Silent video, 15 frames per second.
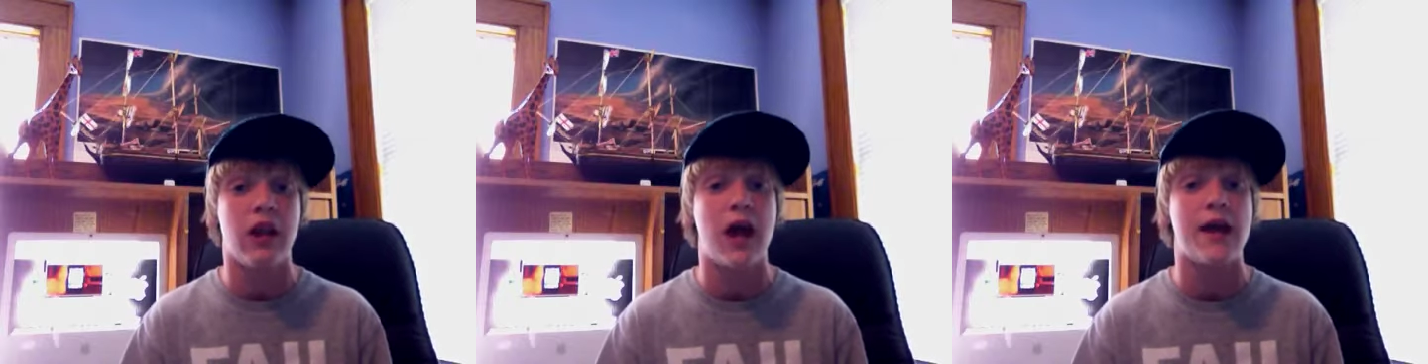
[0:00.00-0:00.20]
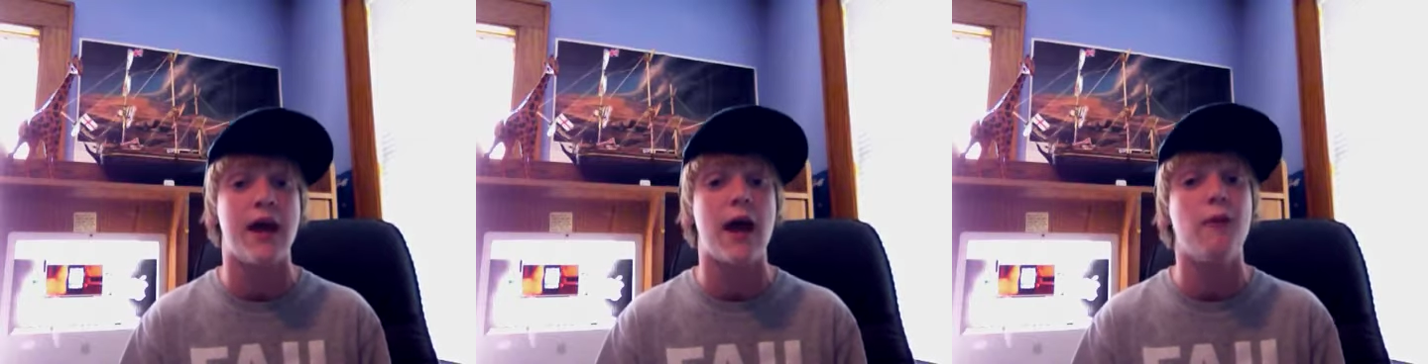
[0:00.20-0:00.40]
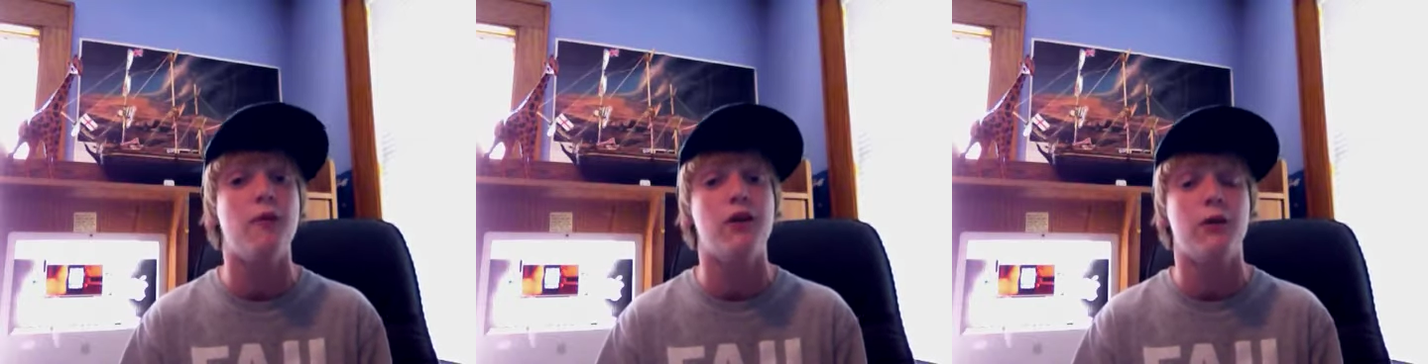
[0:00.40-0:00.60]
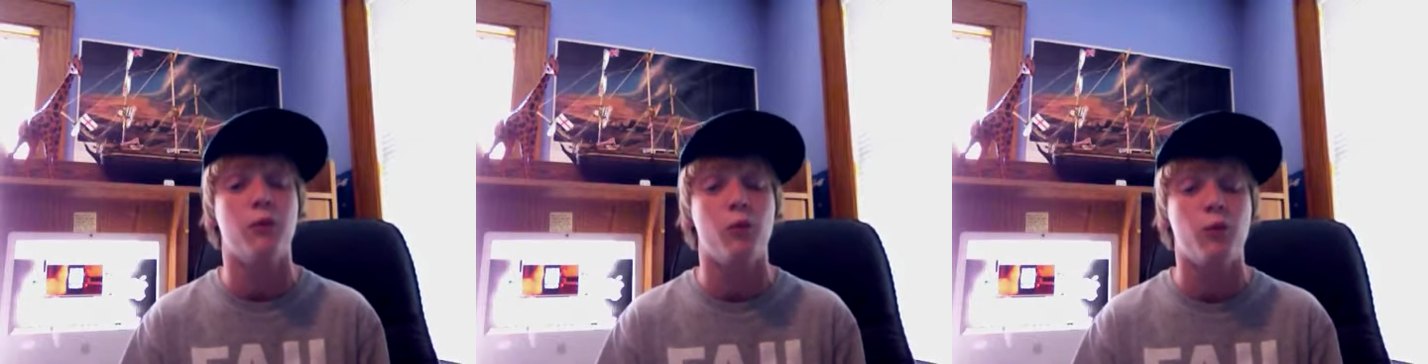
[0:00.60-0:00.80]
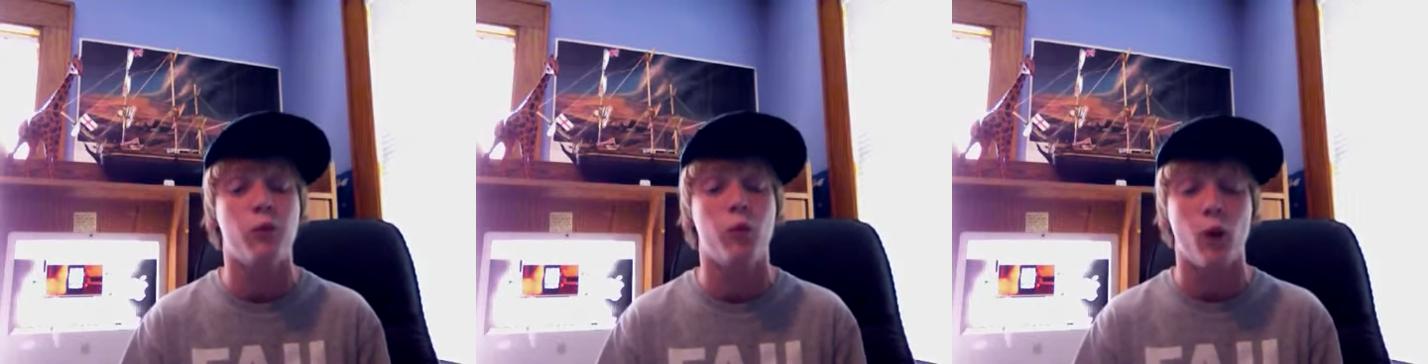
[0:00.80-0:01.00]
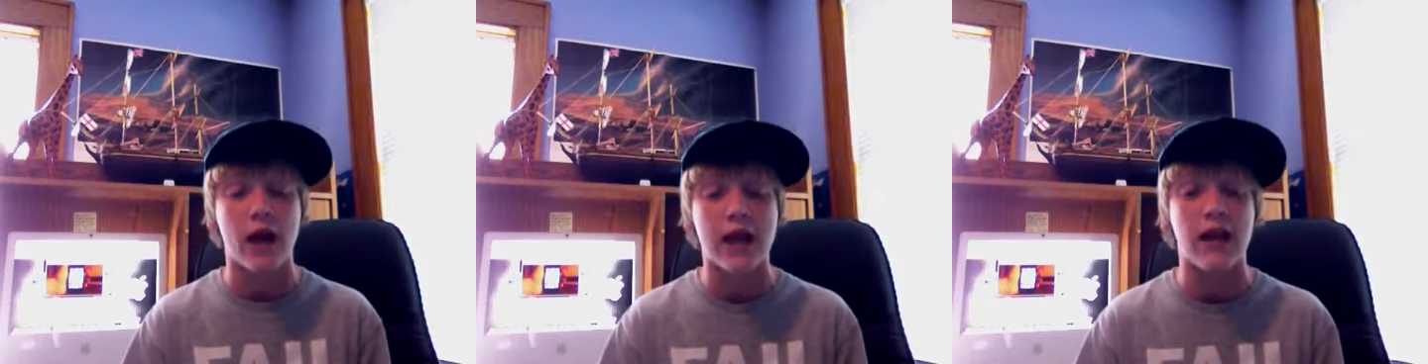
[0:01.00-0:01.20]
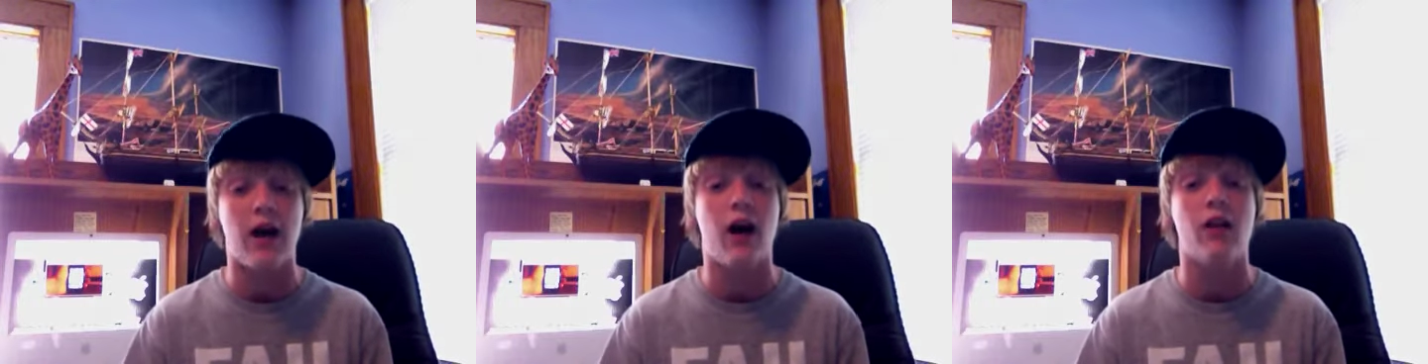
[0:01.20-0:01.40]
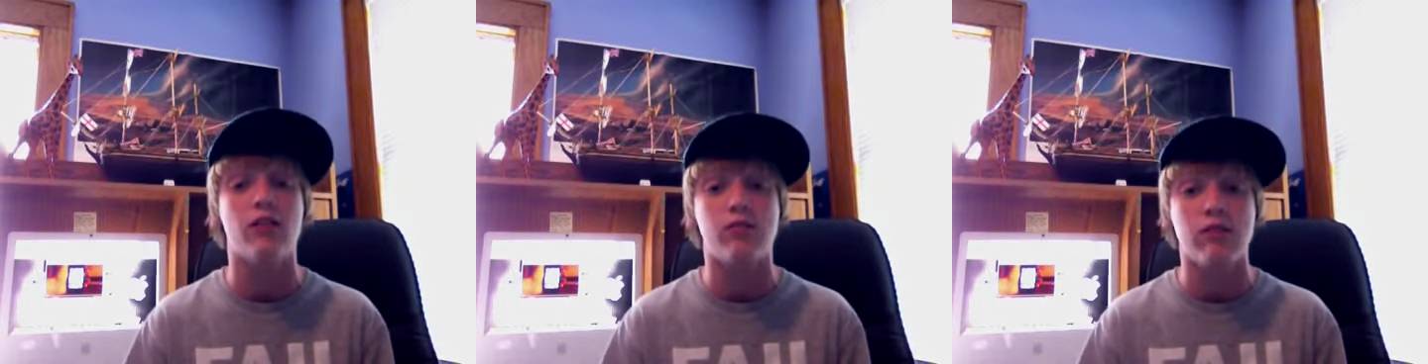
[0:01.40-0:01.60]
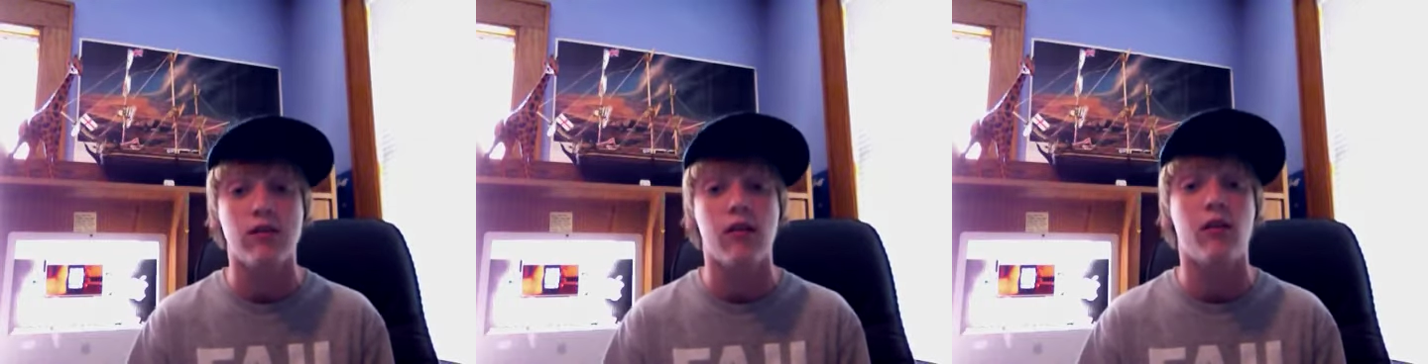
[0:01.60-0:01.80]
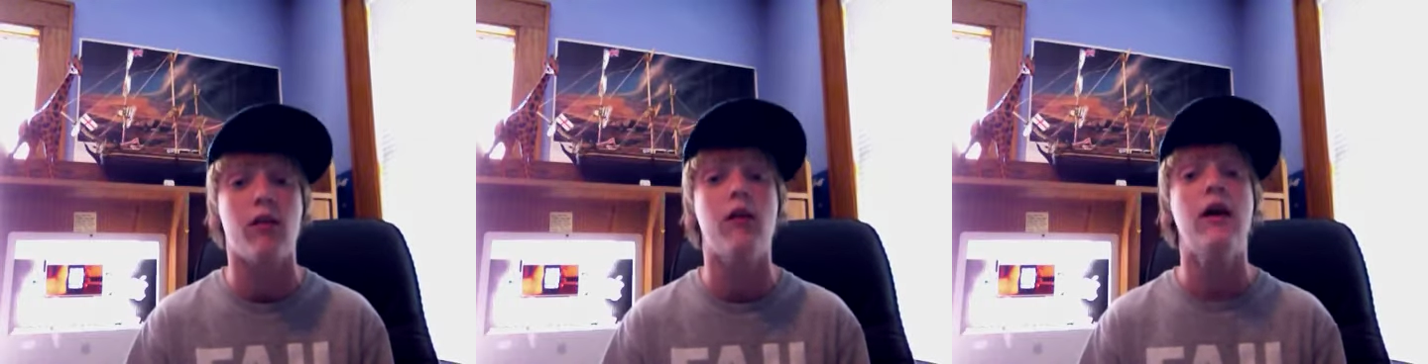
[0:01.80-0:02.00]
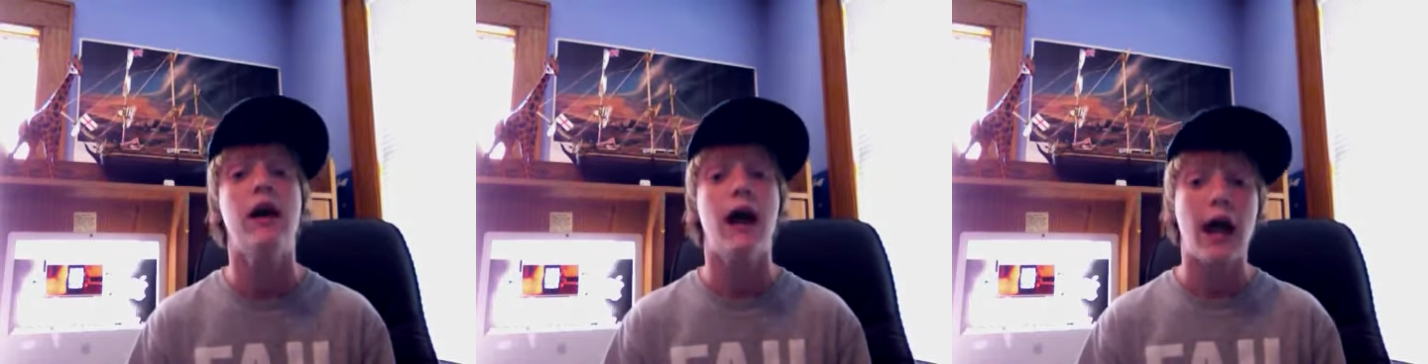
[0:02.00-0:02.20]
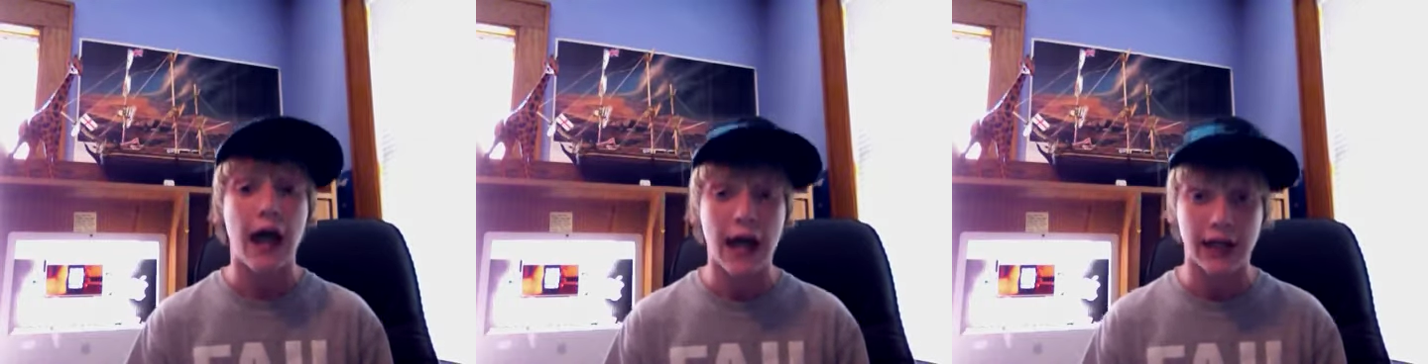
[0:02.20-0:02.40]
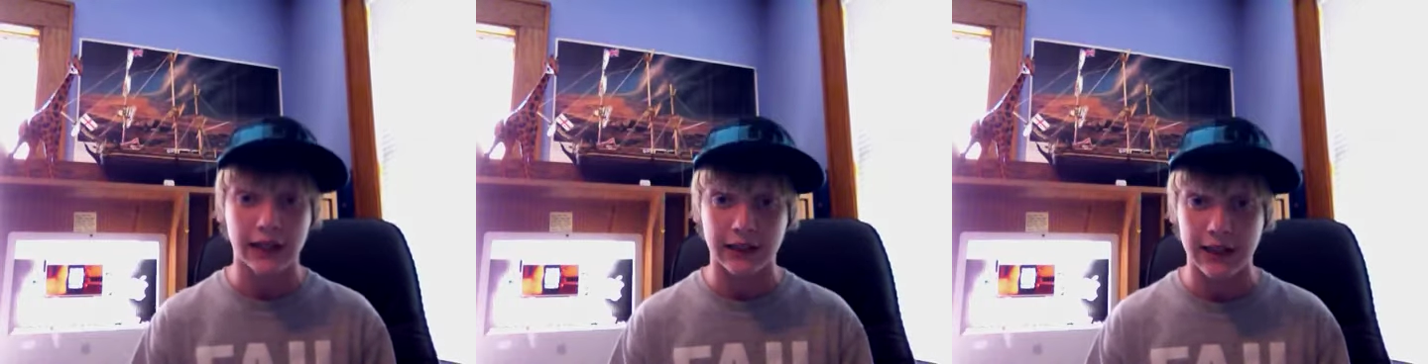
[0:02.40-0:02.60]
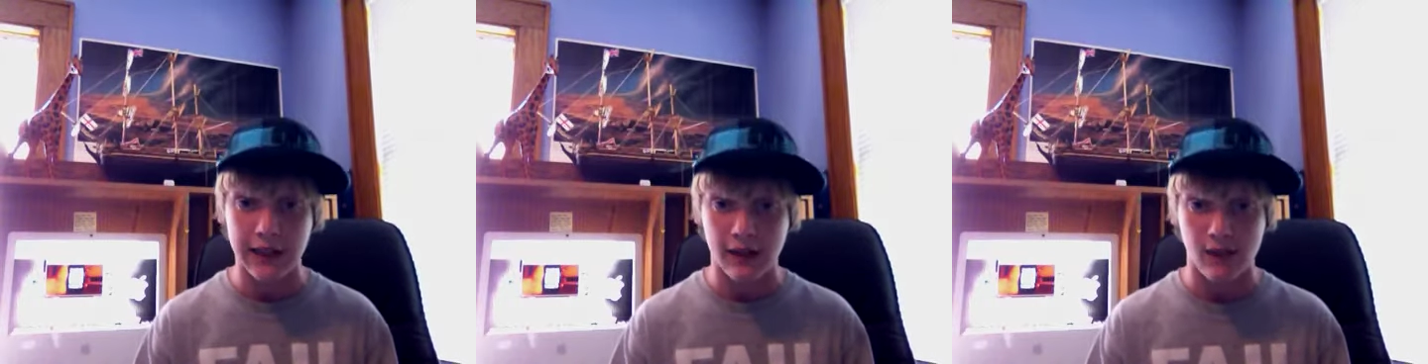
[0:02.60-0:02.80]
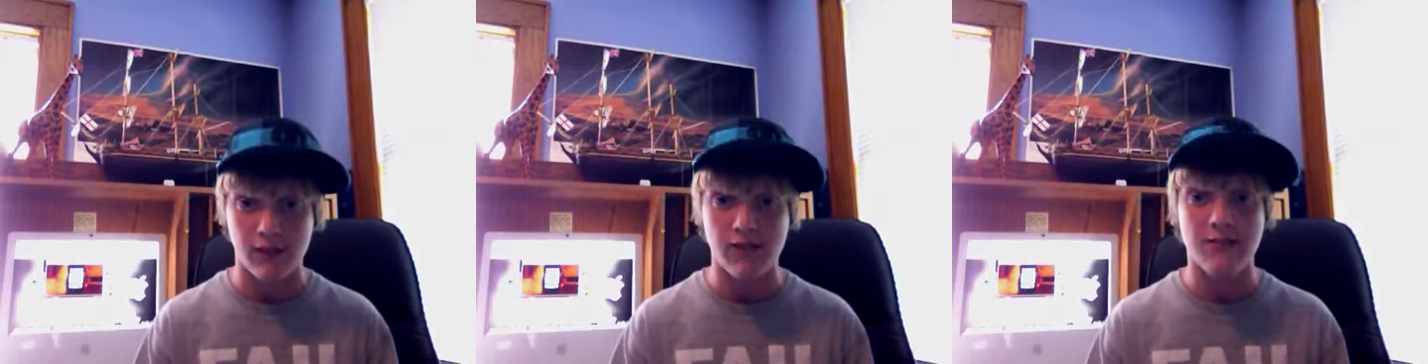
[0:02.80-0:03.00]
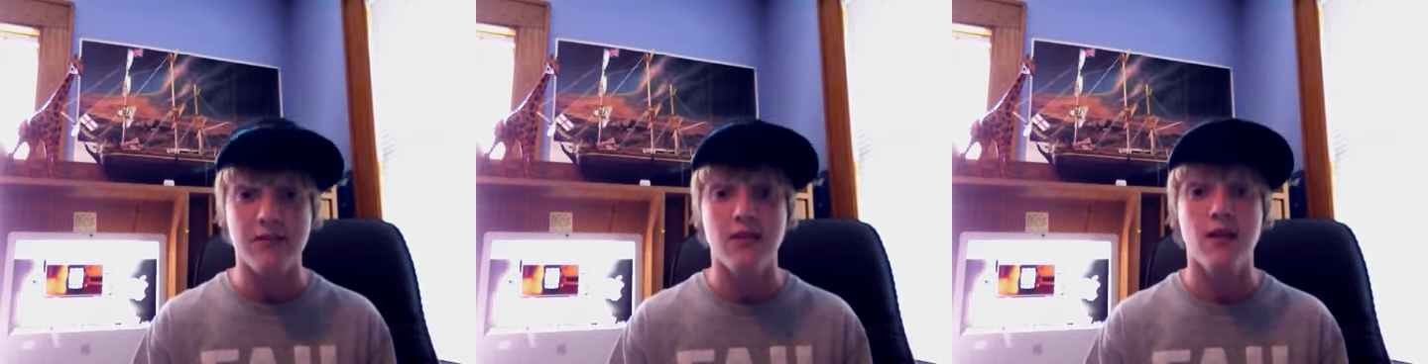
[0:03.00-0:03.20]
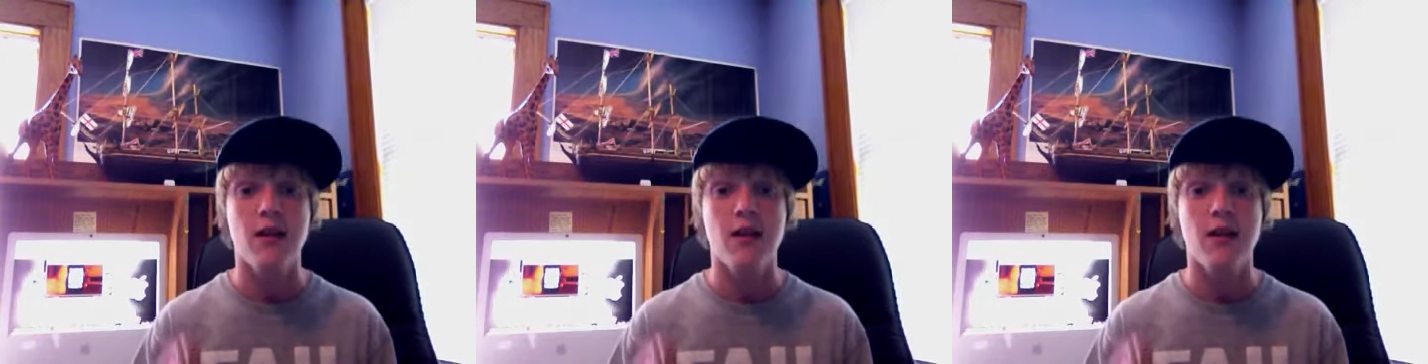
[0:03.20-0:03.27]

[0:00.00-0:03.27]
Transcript: and I would wait until at least